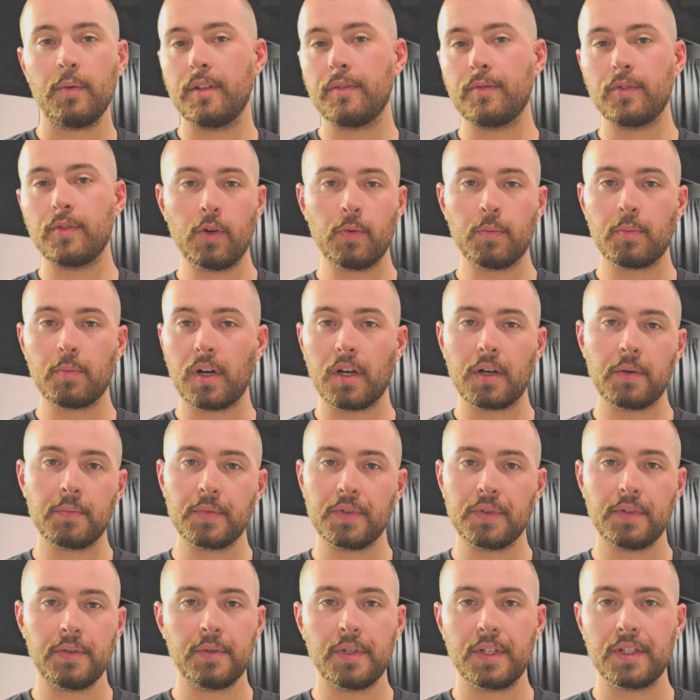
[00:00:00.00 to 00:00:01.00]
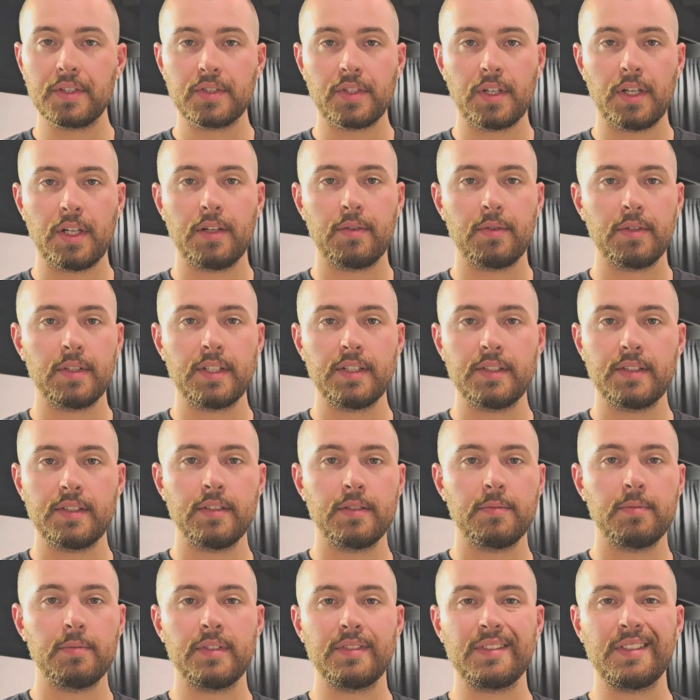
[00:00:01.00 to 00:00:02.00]
We have no problem with you guys trying
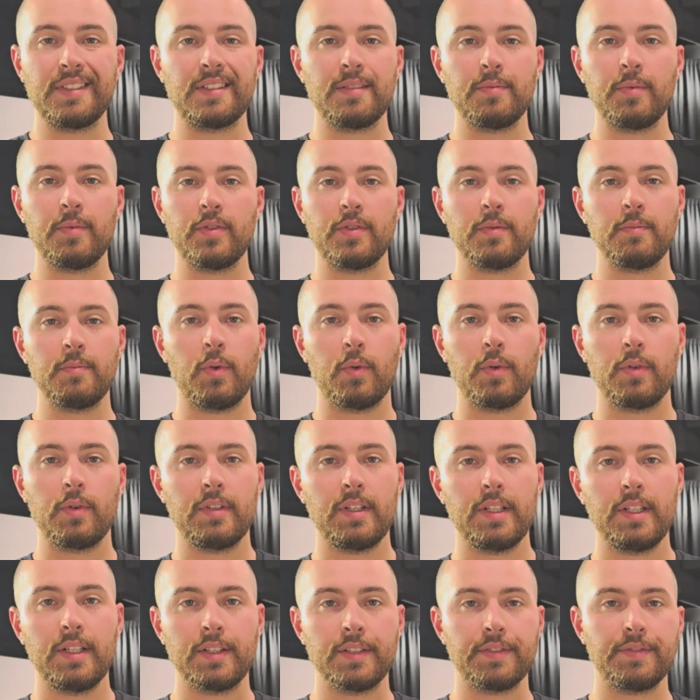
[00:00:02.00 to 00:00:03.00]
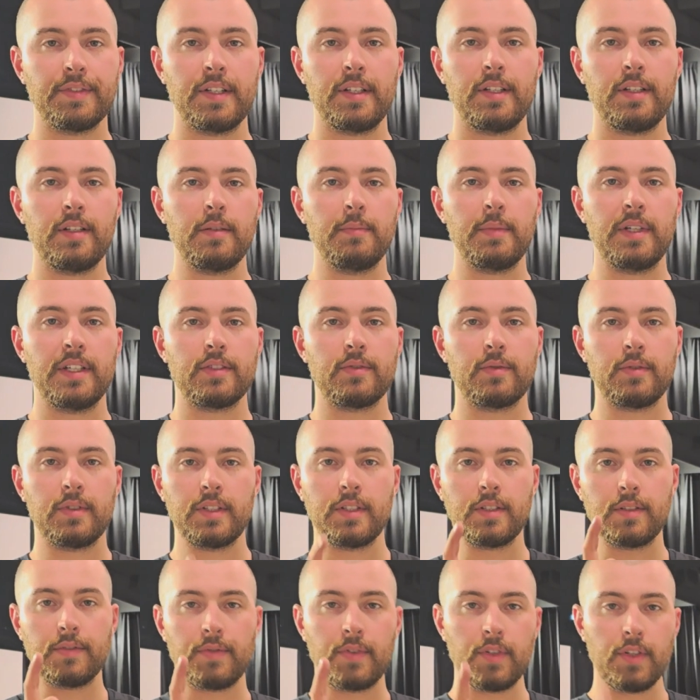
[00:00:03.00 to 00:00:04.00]
releases, because that's the most important thing, is finding the best
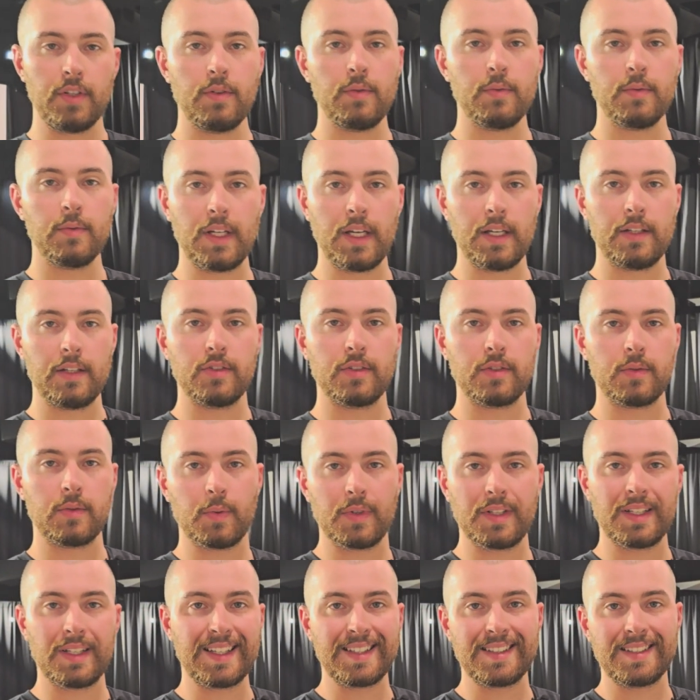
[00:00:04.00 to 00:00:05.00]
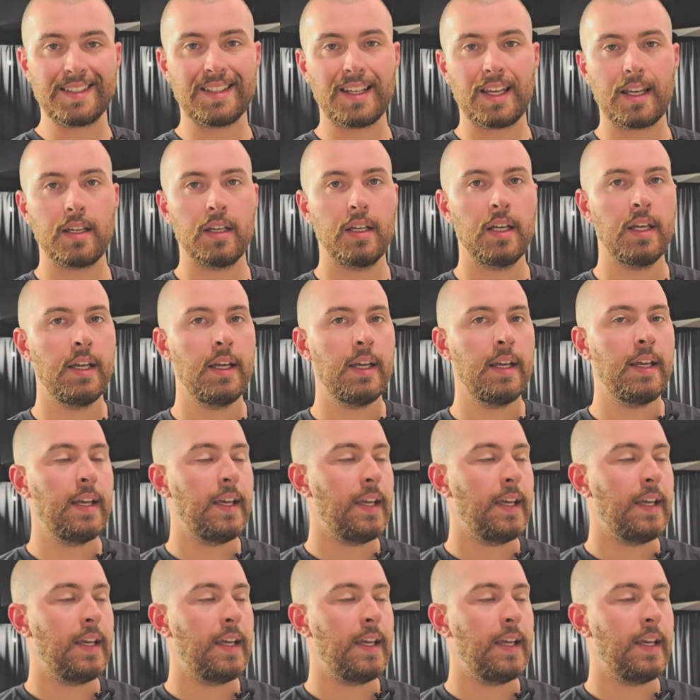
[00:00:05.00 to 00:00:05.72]
release for you, not just what I say.